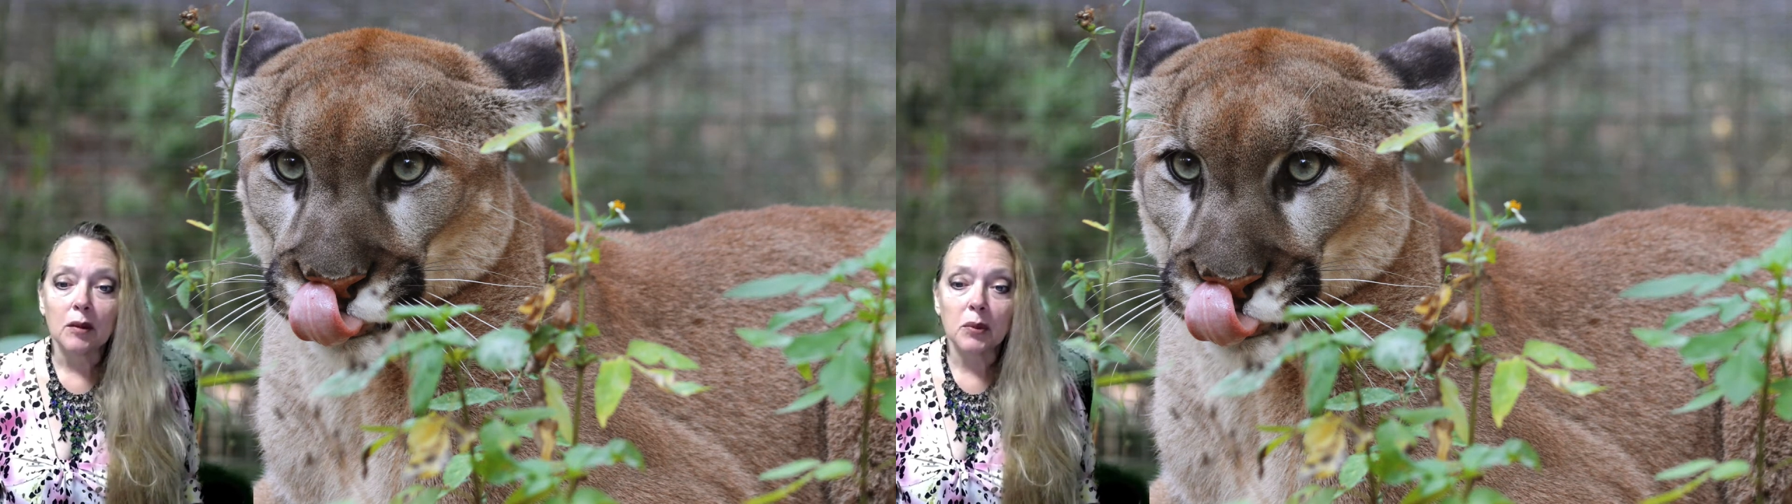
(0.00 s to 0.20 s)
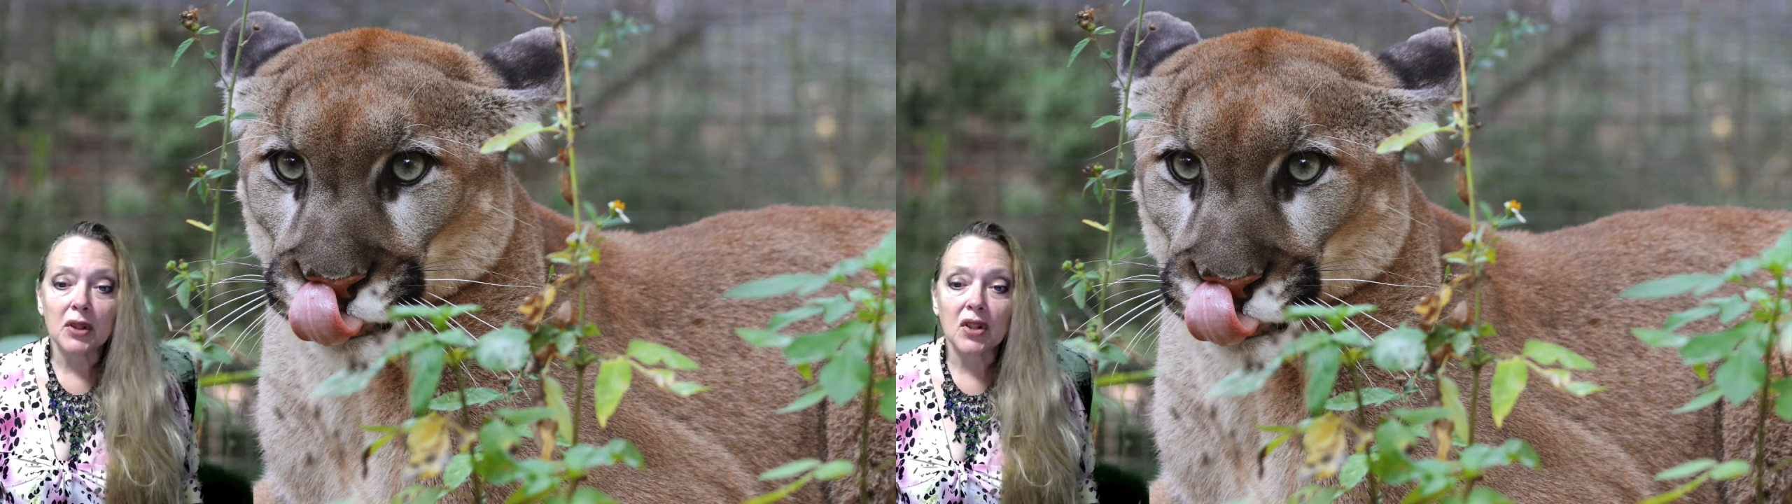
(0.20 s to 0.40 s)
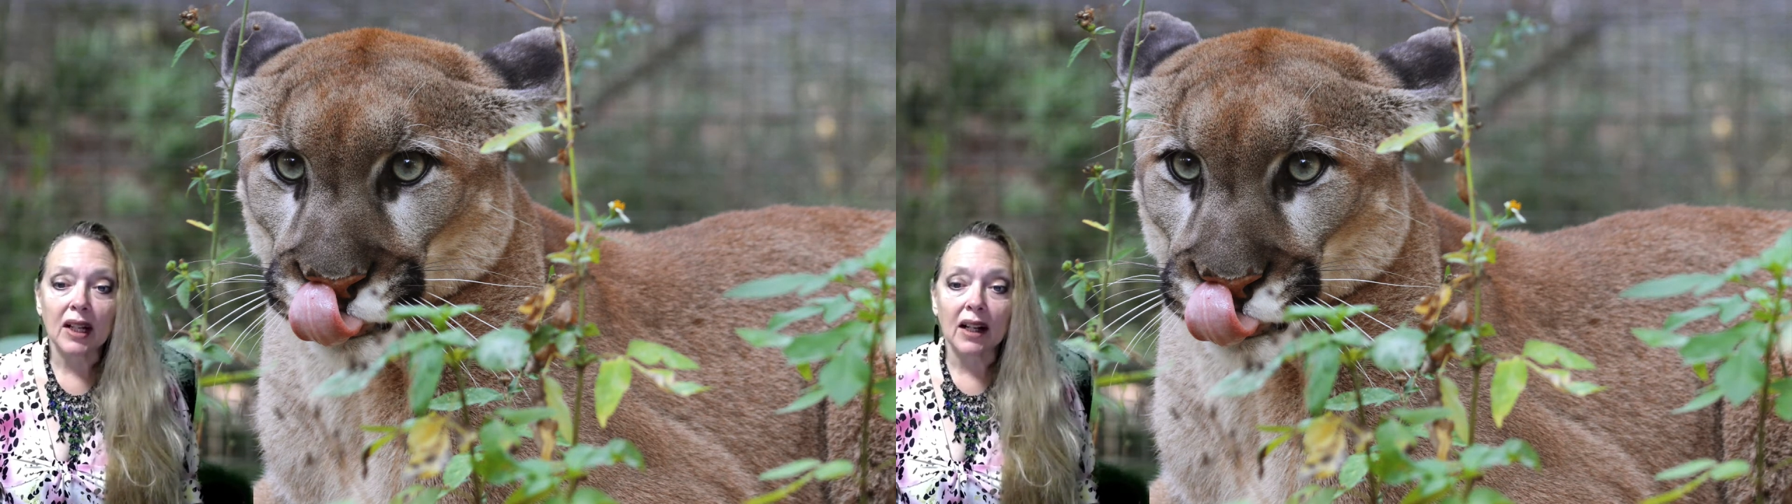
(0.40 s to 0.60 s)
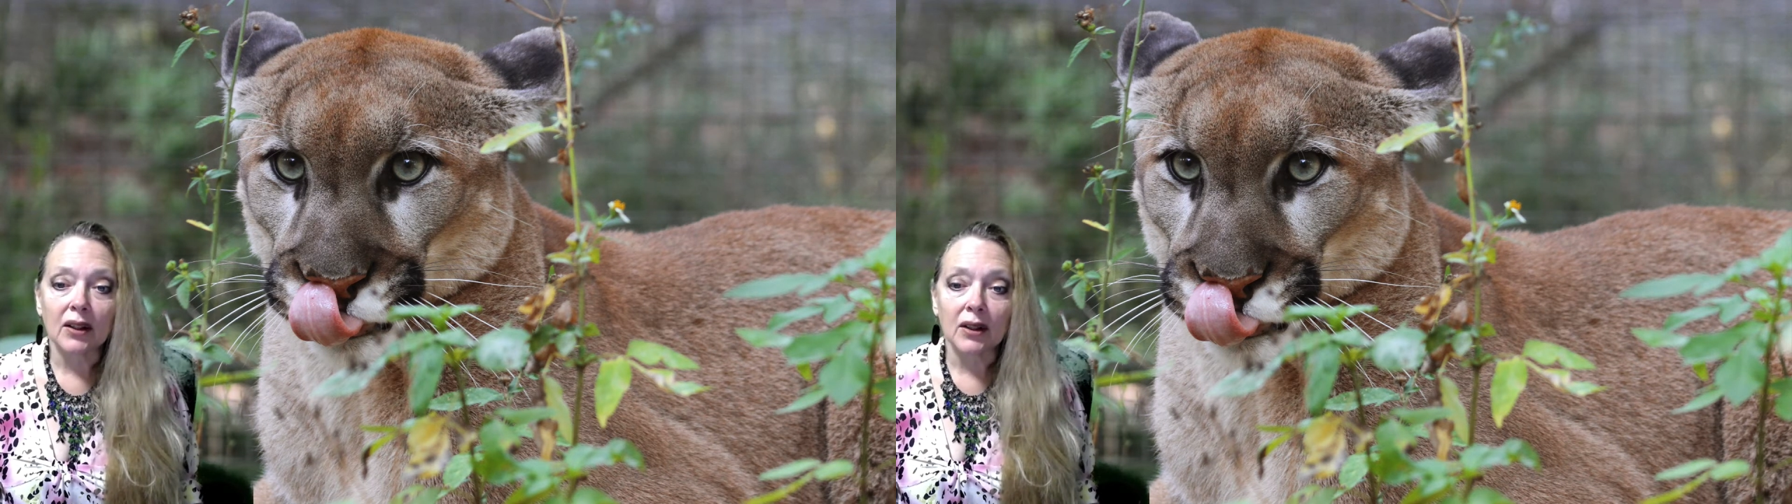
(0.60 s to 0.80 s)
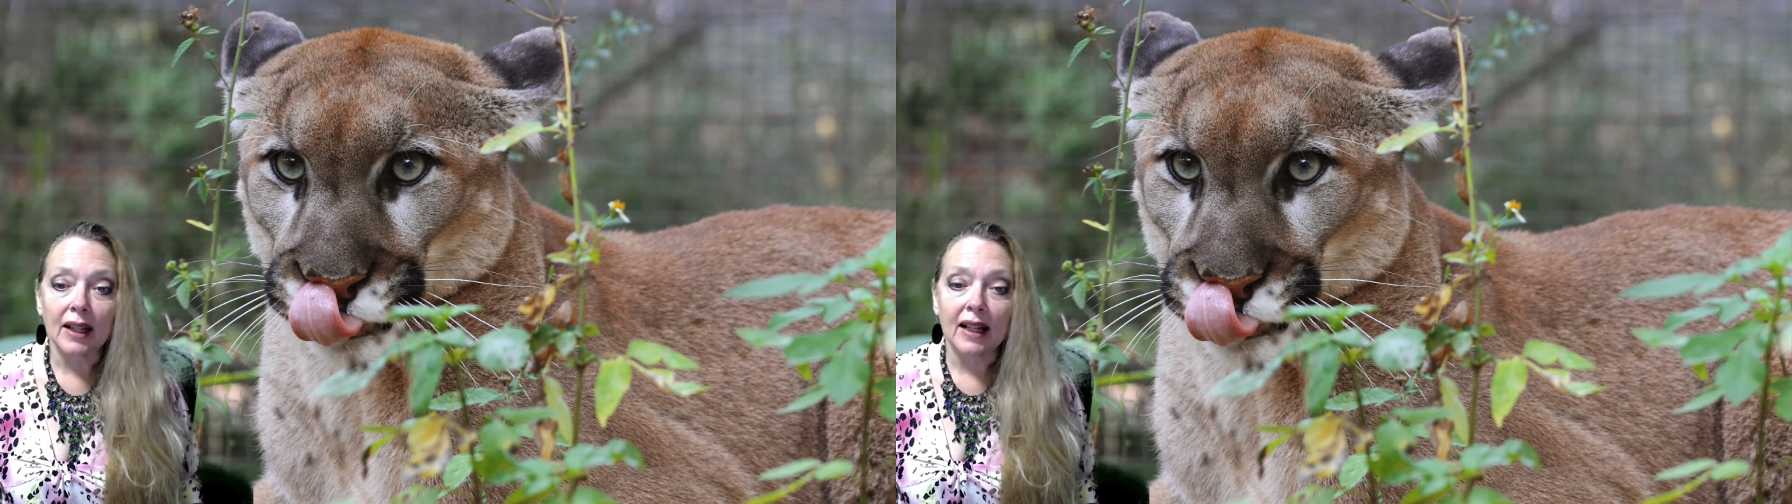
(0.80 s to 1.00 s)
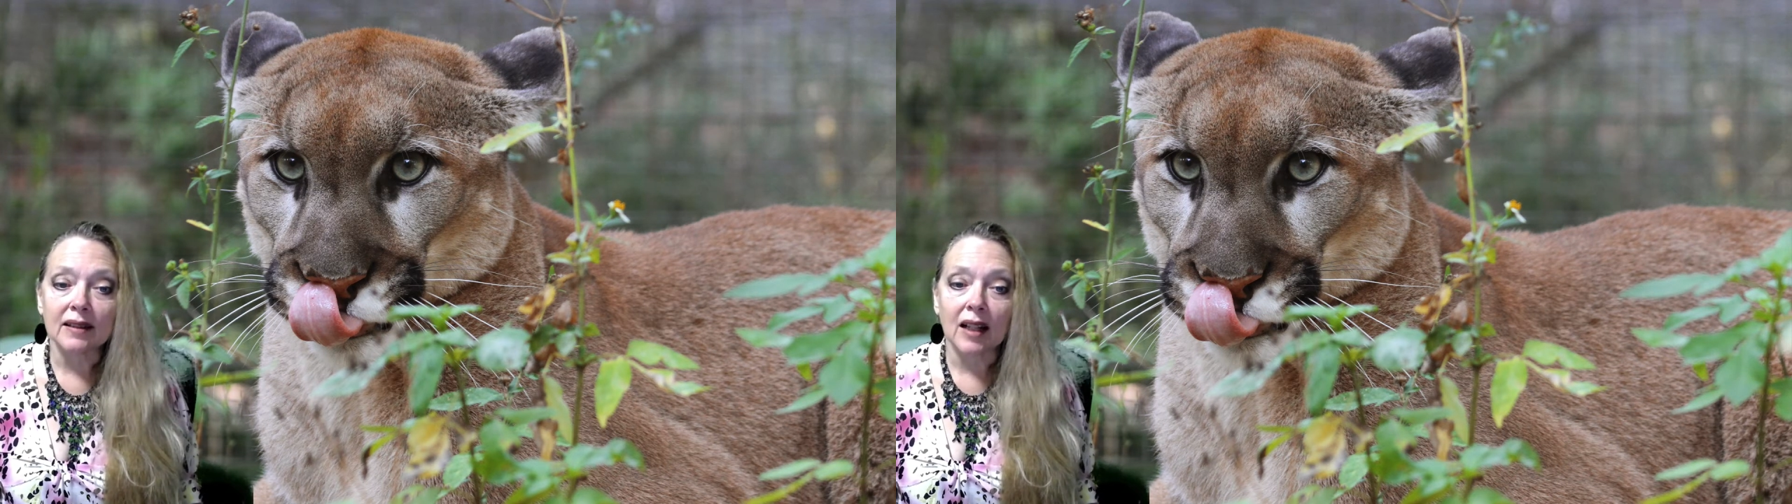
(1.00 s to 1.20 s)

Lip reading: Bridget got her last